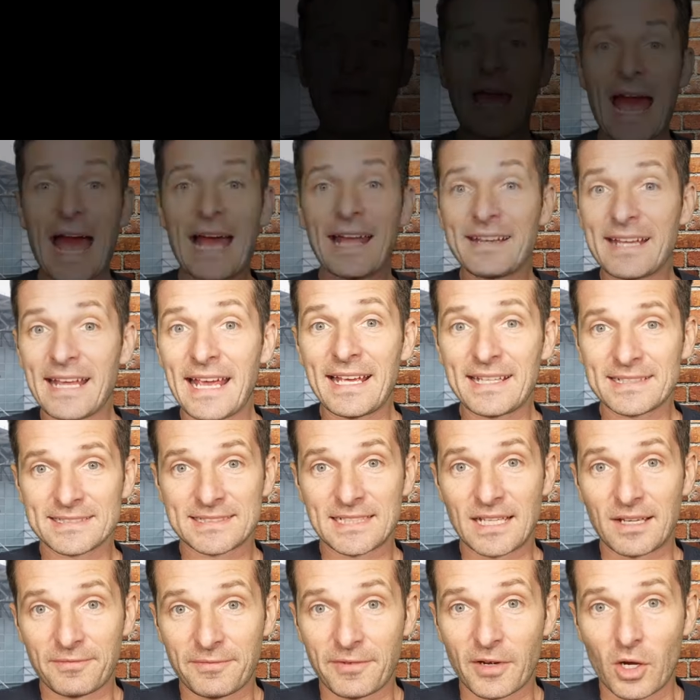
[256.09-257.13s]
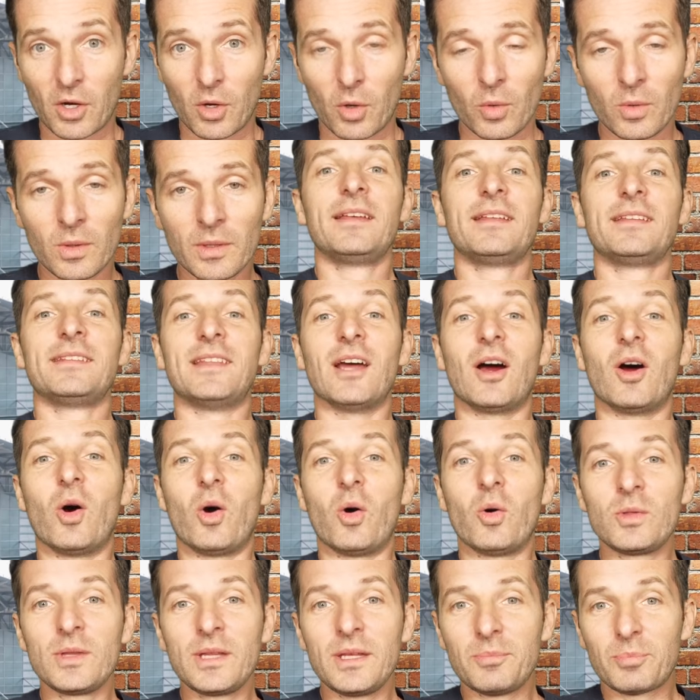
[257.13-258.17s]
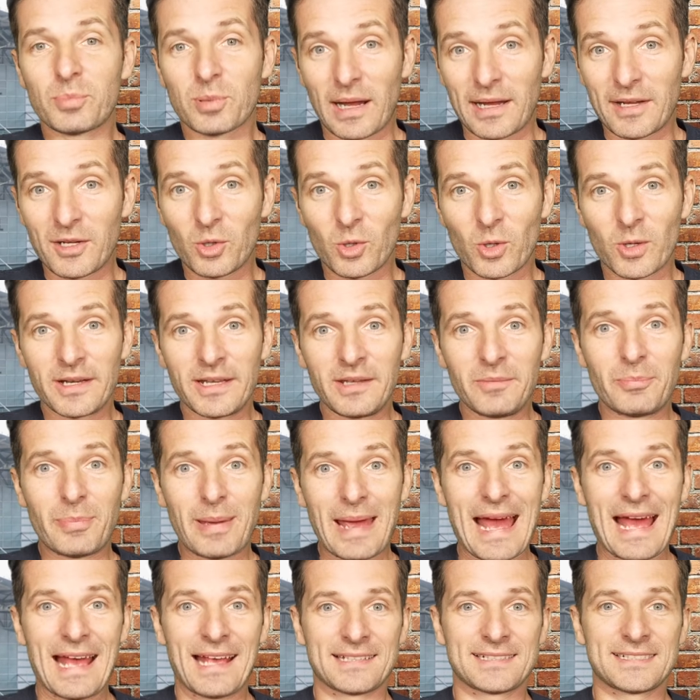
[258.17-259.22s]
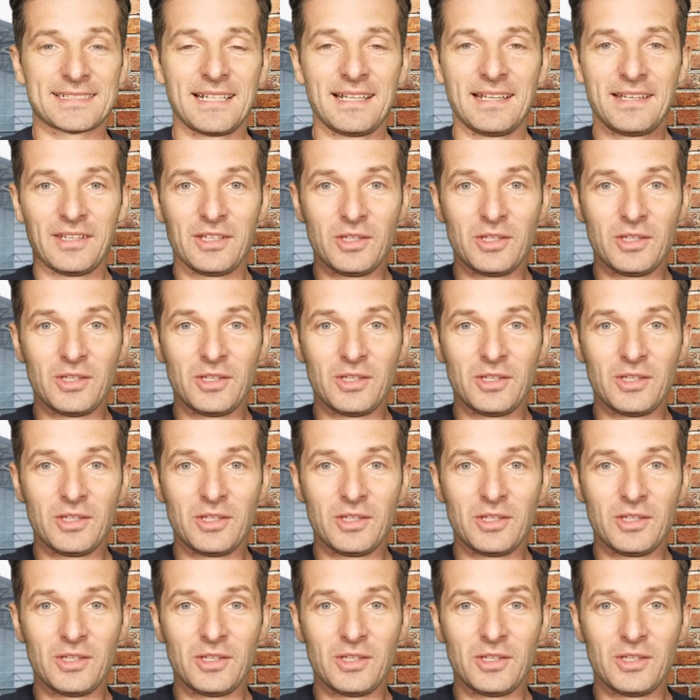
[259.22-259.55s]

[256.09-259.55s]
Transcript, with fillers: At S F O, the only Priority Pass